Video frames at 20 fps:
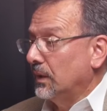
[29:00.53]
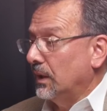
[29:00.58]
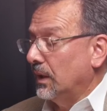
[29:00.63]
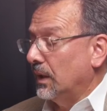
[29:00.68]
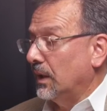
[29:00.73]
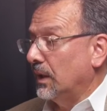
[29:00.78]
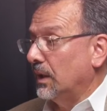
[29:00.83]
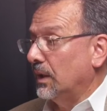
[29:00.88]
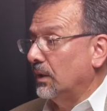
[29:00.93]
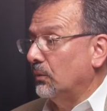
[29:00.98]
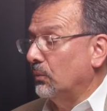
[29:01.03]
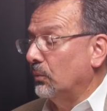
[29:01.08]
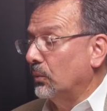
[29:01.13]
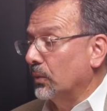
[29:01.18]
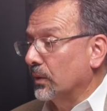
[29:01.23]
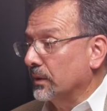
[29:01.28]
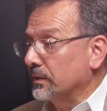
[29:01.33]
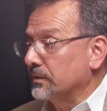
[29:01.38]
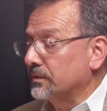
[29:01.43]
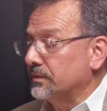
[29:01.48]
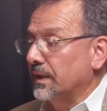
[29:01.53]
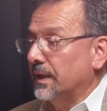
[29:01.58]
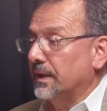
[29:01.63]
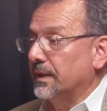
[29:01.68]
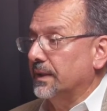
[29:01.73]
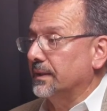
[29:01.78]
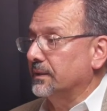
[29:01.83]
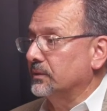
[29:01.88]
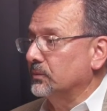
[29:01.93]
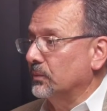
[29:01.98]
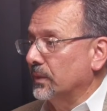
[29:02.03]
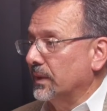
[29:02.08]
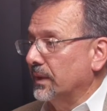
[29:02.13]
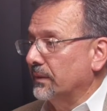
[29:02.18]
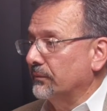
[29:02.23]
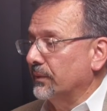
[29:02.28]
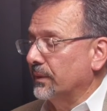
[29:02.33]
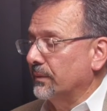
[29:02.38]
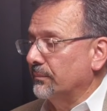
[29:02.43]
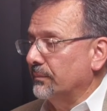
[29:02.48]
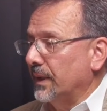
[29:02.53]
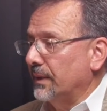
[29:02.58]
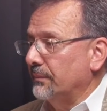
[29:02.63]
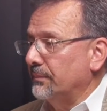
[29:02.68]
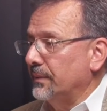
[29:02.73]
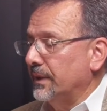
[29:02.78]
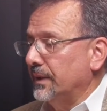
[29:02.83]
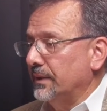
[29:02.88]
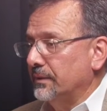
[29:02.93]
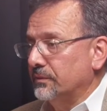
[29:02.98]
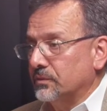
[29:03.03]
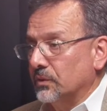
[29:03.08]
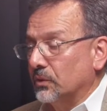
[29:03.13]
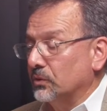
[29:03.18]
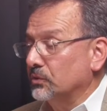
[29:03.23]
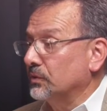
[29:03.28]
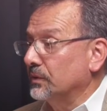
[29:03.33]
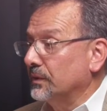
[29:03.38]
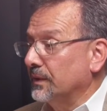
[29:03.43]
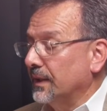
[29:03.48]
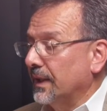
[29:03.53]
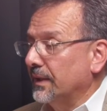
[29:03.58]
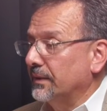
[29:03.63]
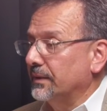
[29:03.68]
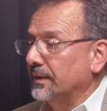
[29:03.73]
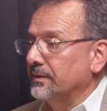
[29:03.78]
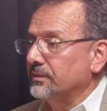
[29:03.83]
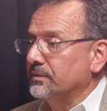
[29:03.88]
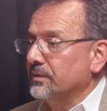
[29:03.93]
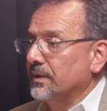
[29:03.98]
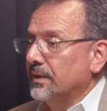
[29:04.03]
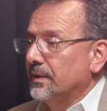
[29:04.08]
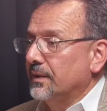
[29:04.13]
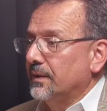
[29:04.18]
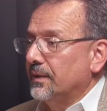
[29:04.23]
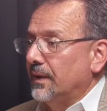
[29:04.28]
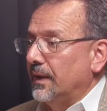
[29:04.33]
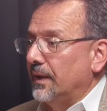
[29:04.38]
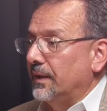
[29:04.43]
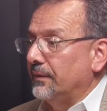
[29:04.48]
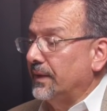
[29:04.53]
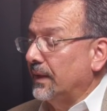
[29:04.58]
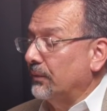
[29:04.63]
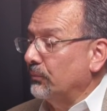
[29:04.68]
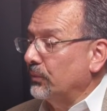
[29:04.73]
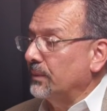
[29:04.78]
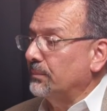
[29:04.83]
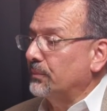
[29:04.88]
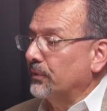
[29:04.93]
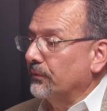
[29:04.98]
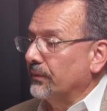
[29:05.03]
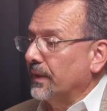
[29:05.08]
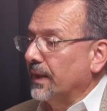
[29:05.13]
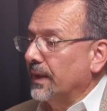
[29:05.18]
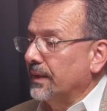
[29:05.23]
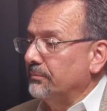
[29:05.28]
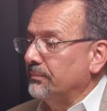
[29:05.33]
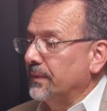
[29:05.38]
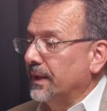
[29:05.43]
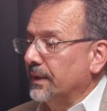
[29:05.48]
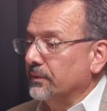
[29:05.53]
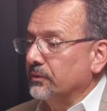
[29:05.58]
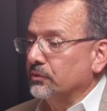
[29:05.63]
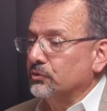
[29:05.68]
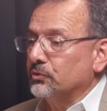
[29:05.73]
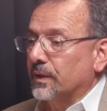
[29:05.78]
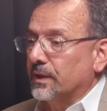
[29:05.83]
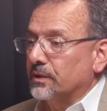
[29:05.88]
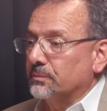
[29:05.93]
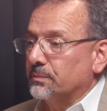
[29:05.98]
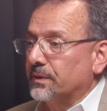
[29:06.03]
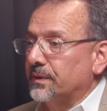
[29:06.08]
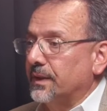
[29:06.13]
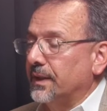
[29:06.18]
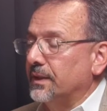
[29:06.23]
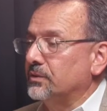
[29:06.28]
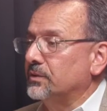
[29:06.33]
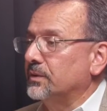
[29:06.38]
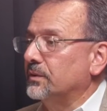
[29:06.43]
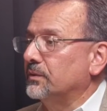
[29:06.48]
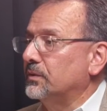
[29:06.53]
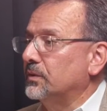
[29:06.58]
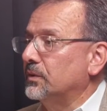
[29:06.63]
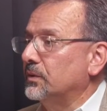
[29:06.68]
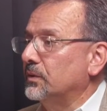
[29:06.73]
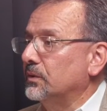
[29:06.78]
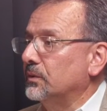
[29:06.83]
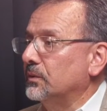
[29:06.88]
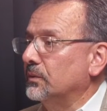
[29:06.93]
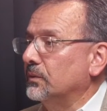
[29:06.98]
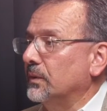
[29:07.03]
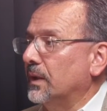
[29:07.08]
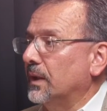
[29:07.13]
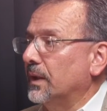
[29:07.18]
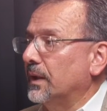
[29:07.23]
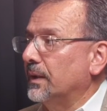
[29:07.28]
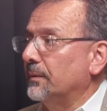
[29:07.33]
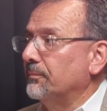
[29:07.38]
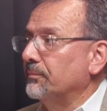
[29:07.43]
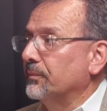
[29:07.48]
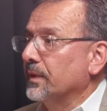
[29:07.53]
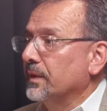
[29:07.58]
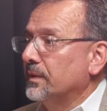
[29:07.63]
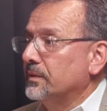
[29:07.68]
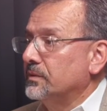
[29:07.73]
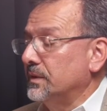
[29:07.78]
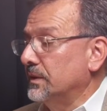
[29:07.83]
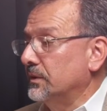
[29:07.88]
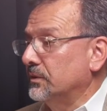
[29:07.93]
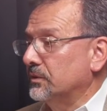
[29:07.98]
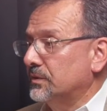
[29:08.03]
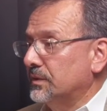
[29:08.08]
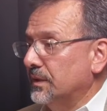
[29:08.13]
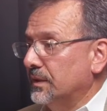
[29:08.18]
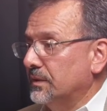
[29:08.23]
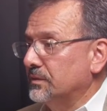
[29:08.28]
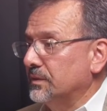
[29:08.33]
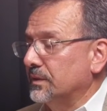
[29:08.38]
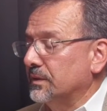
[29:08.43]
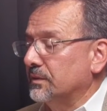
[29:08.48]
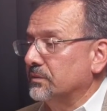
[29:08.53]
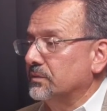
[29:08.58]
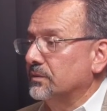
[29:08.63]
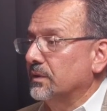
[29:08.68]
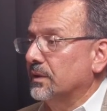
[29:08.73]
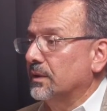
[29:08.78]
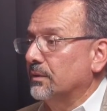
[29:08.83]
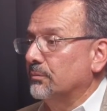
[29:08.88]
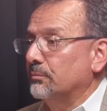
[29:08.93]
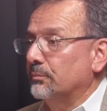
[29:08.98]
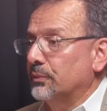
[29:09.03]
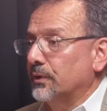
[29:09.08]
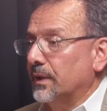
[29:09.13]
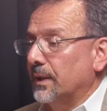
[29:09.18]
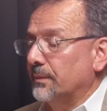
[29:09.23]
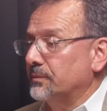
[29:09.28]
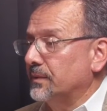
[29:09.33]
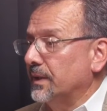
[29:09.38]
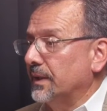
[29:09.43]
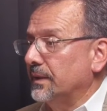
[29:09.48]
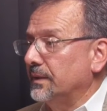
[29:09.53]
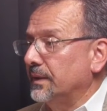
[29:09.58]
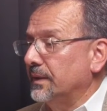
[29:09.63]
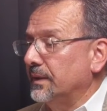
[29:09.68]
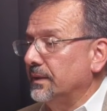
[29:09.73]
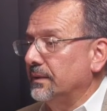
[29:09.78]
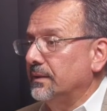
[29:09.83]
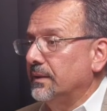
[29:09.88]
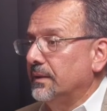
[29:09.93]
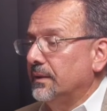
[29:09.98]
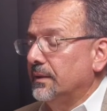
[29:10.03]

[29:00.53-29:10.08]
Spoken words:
work settings, whatever it may be, social outings. And then we provide medical transportation to senior citizens. Perhaps they need